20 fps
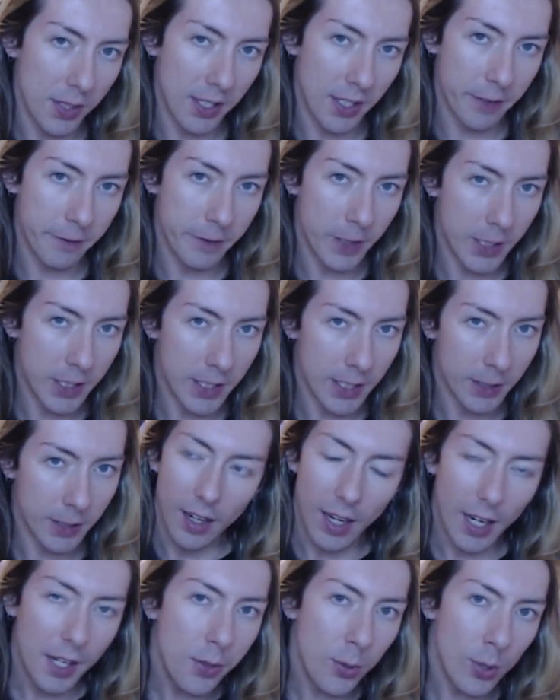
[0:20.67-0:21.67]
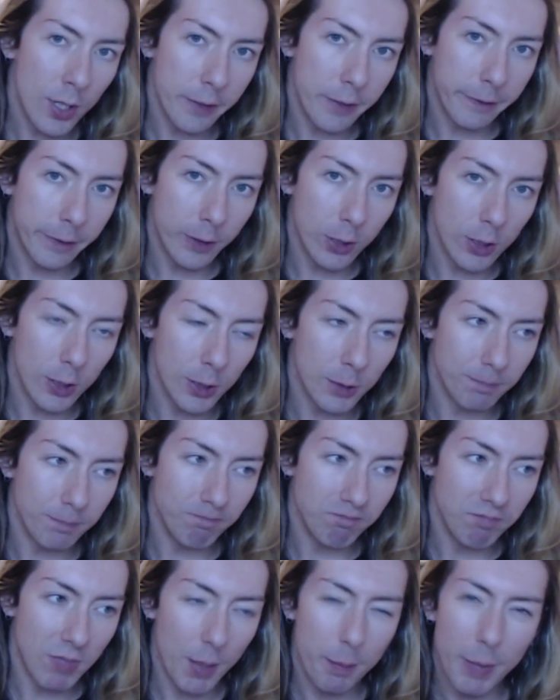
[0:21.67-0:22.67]
on video. I thought for
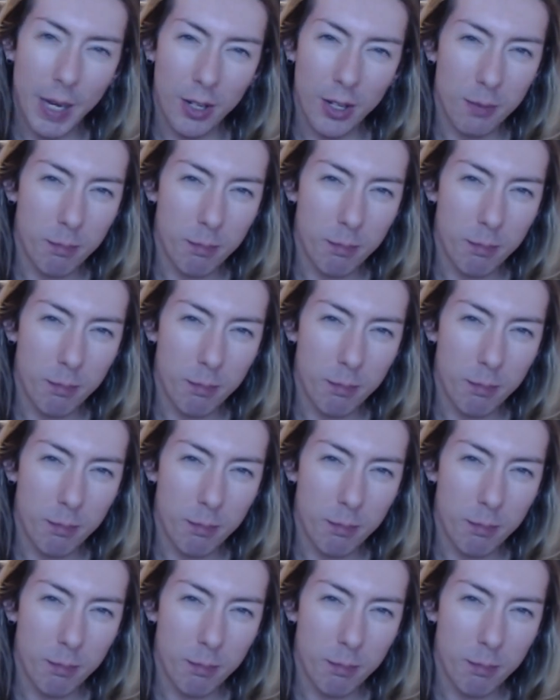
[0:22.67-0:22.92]
about